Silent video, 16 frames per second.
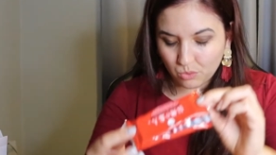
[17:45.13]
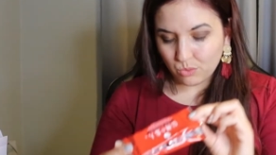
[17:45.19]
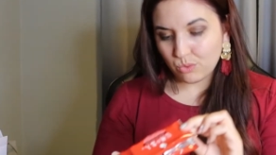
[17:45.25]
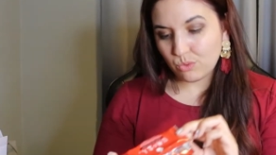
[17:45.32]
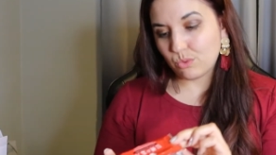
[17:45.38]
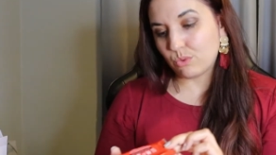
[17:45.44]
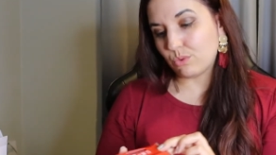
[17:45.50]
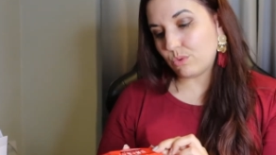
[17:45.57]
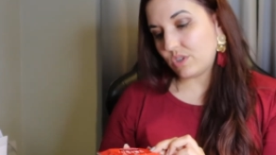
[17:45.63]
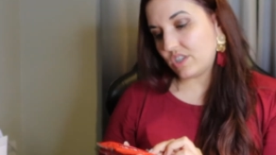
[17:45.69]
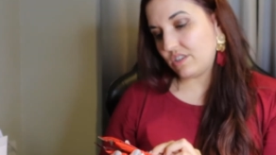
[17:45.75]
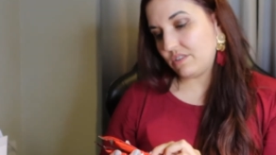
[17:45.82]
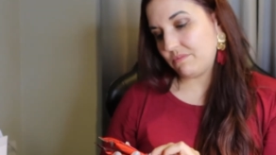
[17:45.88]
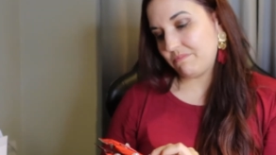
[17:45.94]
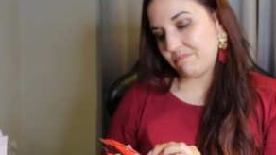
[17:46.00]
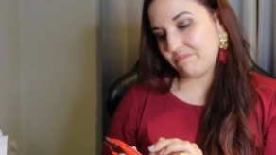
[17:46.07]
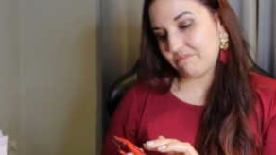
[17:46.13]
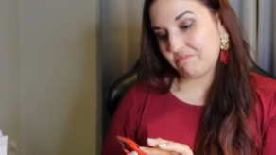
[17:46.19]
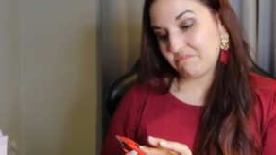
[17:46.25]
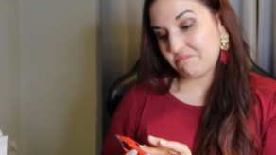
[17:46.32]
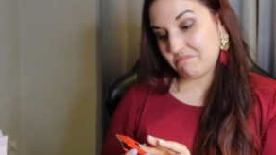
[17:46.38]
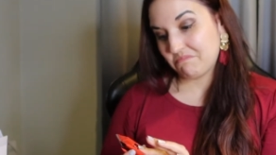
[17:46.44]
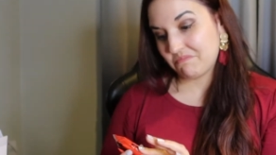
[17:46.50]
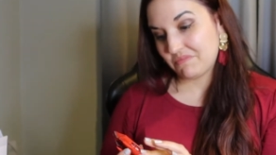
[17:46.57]
Ooh.
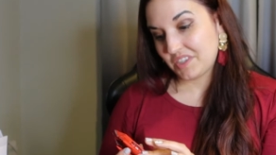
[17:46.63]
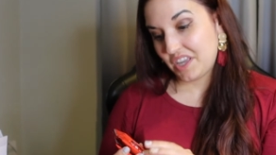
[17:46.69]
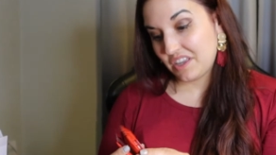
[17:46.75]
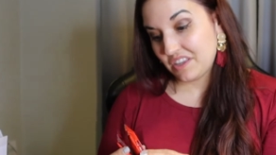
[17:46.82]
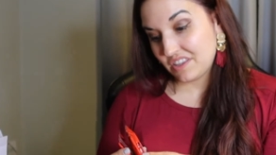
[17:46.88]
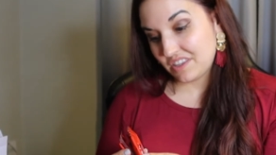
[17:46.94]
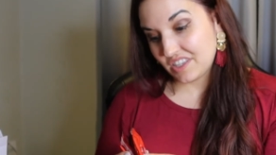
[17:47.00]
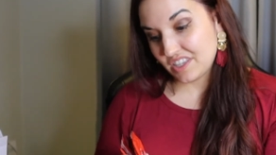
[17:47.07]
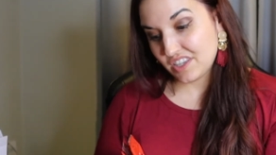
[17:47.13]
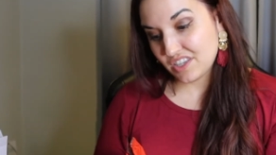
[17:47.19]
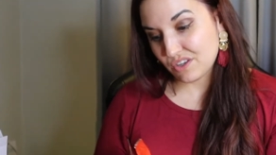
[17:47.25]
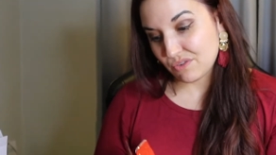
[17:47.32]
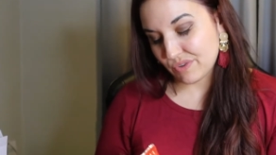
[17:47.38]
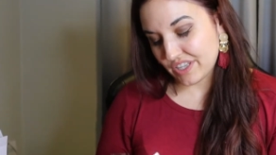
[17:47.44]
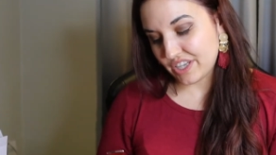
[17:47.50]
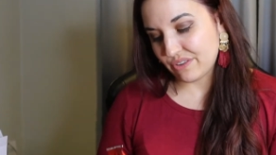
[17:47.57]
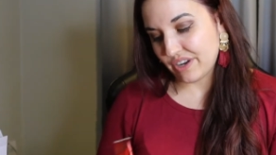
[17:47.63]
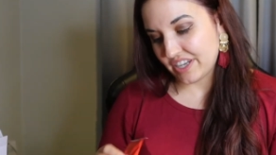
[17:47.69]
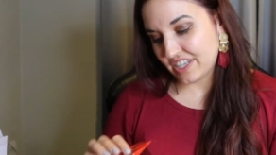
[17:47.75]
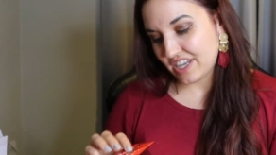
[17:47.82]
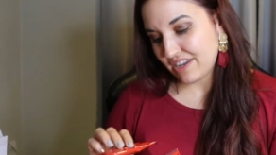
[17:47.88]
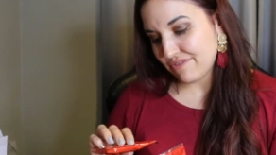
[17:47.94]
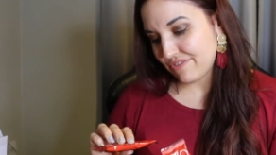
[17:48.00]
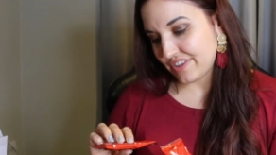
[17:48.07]
This is a really
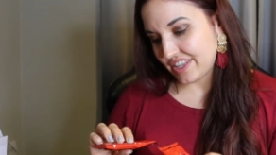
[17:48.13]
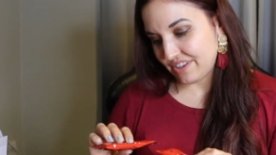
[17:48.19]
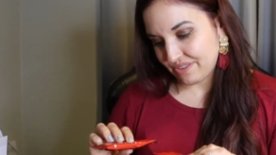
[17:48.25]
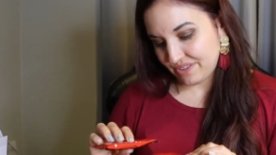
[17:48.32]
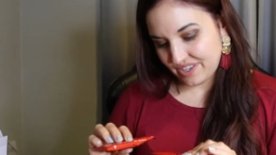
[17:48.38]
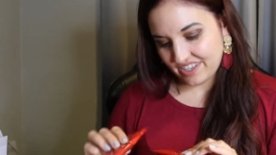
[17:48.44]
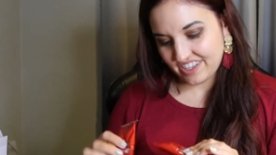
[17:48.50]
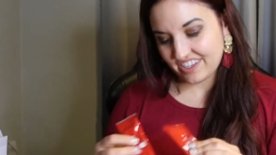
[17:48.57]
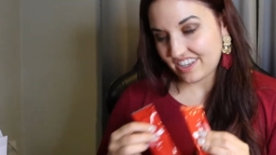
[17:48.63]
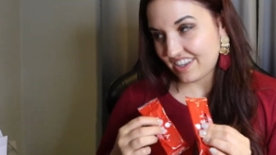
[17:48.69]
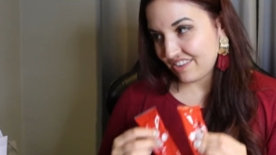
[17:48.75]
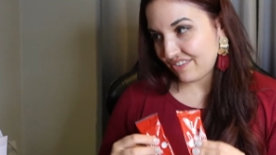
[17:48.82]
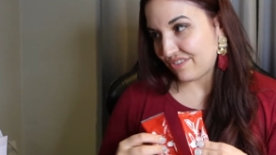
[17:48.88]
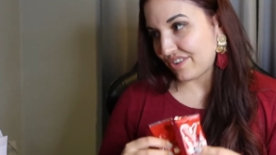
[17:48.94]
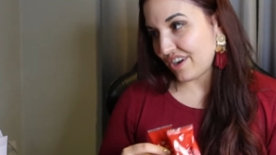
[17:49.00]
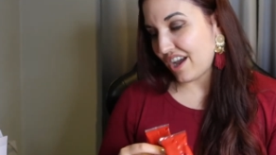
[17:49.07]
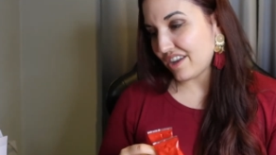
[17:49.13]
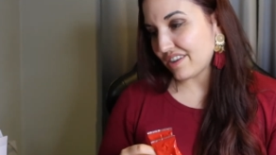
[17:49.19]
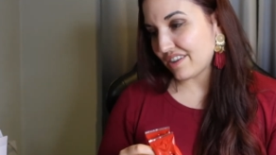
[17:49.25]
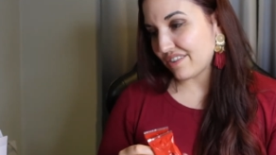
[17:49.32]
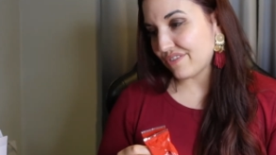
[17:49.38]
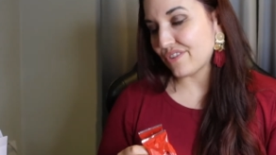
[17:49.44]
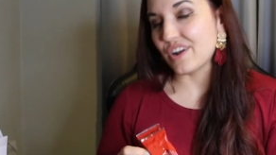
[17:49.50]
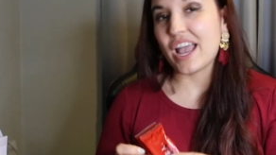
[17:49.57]
great time for those. For,
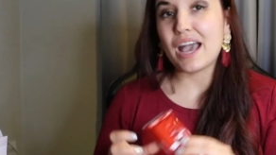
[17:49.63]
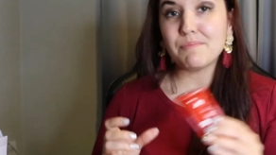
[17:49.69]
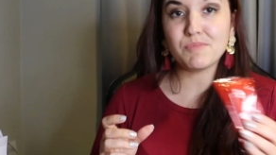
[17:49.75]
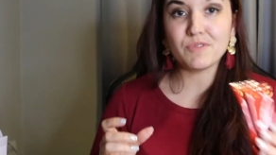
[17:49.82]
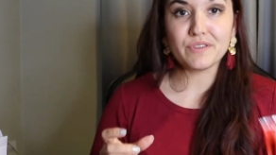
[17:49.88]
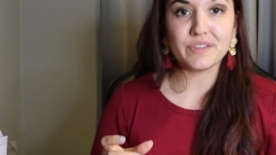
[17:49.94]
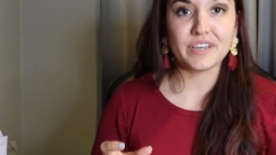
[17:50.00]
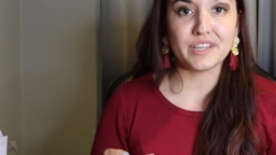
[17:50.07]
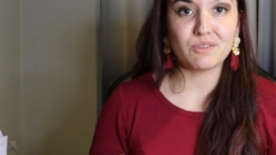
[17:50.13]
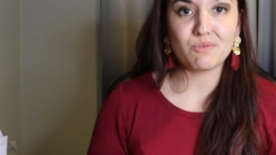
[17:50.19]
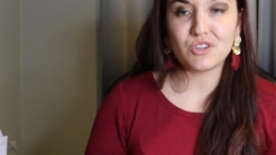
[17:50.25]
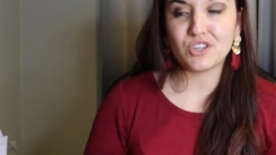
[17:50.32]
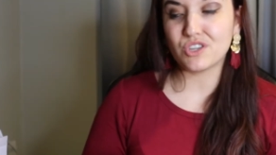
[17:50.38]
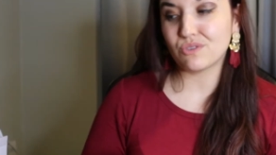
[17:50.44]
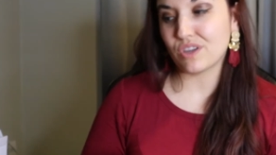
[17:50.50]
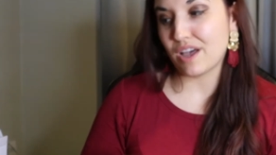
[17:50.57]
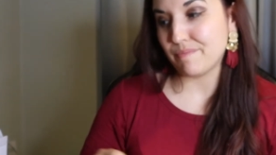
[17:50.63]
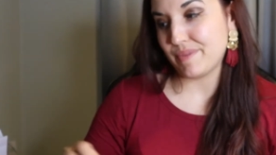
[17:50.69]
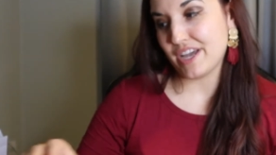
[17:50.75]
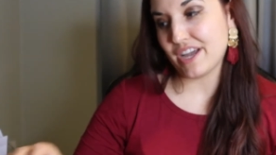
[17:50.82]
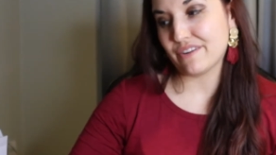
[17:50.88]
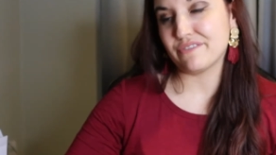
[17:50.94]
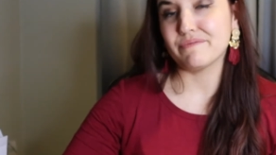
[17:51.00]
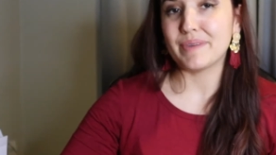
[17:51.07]
for apple things, we just got
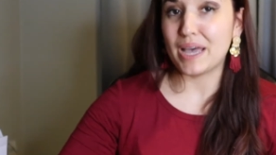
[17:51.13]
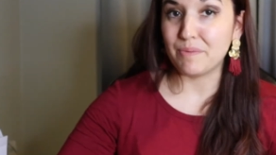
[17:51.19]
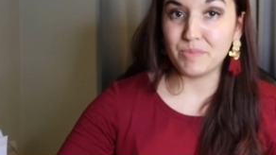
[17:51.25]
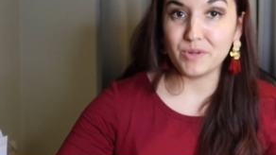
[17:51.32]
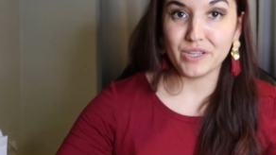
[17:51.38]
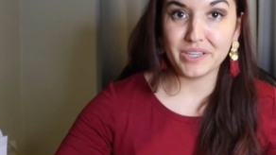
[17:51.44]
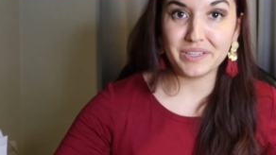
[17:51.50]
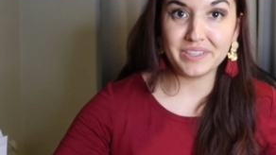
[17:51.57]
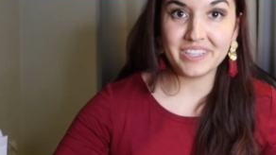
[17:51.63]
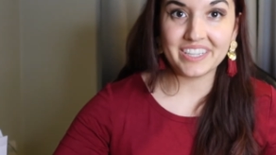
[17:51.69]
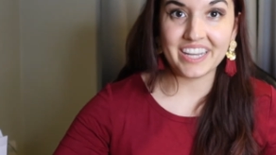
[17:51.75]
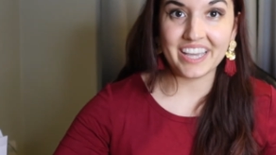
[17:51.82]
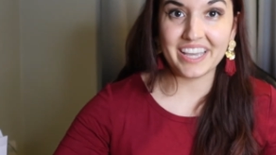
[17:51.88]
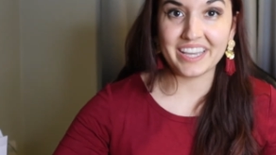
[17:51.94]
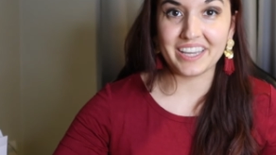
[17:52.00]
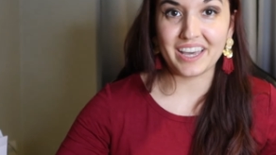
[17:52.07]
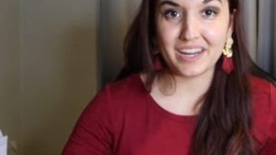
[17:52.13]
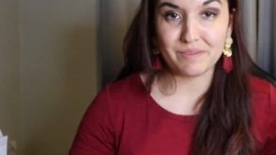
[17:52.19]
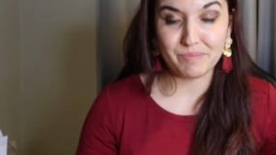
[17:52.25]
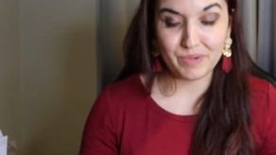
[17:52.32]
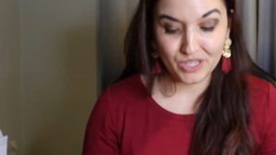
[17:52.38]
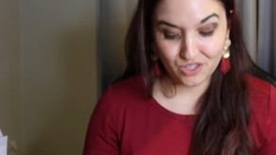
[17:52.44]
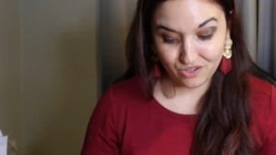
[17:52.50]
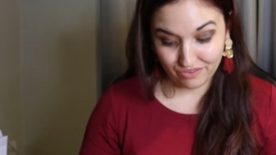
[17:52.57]
back from Apple Hill today and got a
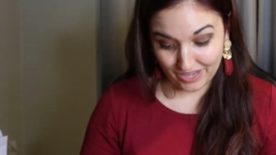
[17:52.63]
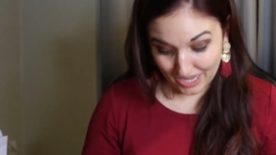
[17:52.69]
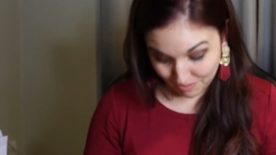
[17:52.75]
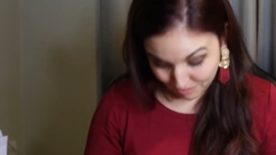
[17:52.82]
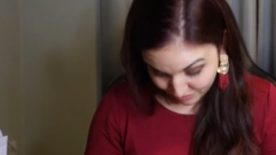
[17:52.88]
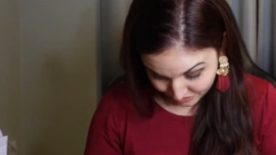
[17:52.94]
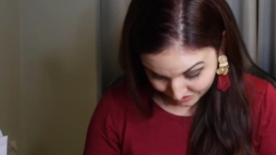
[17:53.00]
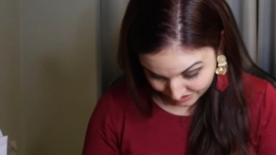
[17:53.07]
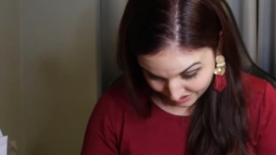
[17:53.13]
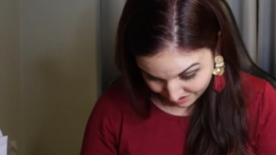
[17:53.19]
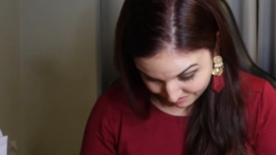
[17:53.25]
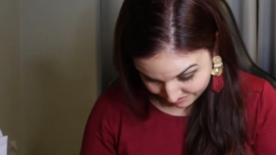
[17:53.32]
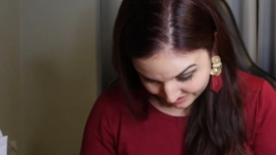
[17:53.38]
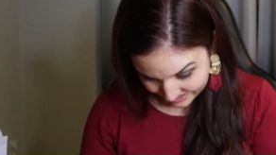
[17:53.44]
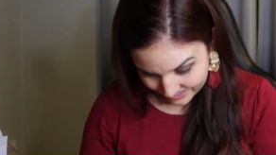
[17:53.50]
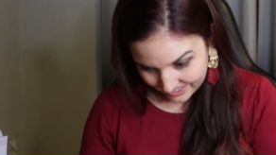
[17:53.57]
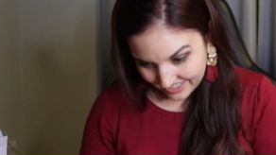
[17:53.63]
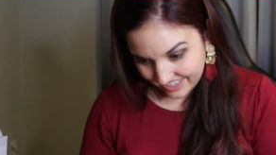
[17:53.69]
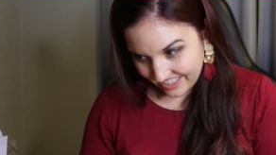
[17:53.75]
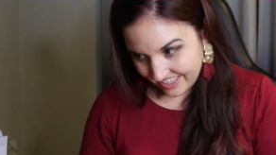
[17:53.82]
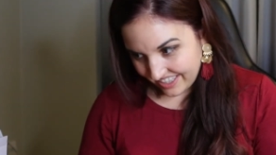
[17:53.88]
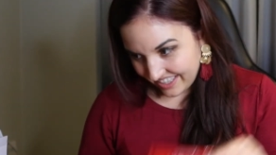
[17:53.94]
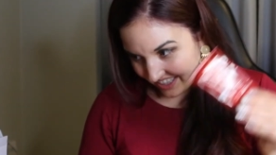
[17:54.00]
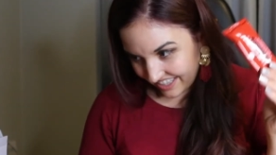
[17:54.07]
bunch of apple stuff.
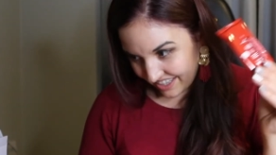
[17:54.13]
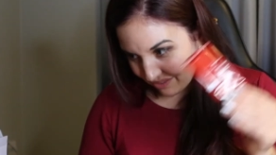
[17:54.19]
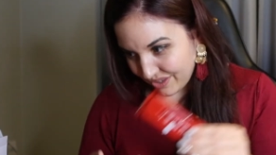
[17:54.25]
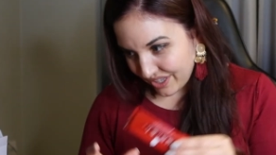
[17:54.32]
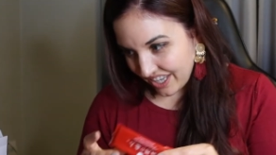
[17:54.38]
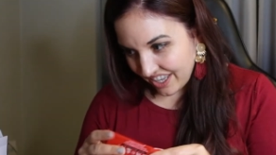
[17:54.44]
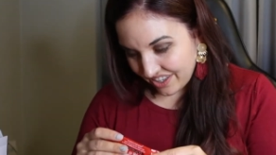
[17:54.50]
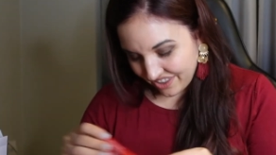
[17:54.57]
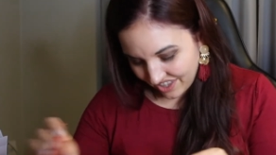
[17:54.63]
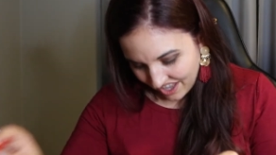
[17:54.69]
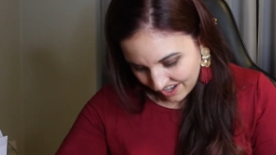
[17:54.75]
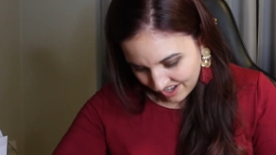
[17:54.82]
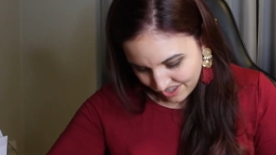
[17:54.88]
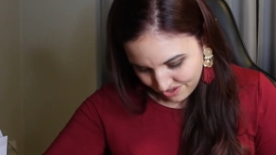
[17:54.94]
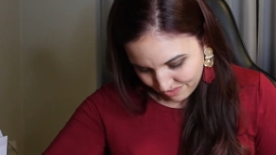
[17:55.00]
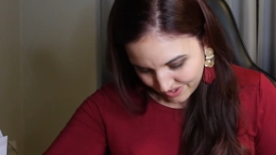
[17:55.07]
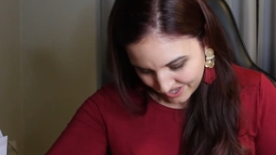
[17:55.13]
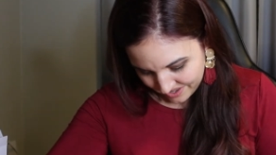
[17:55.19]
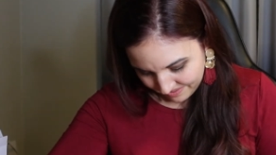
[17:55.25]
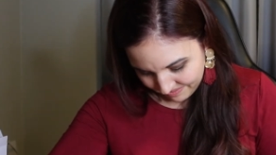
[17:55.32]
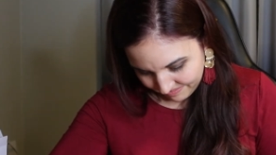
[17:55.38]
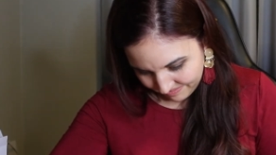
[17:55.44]
And we got another one.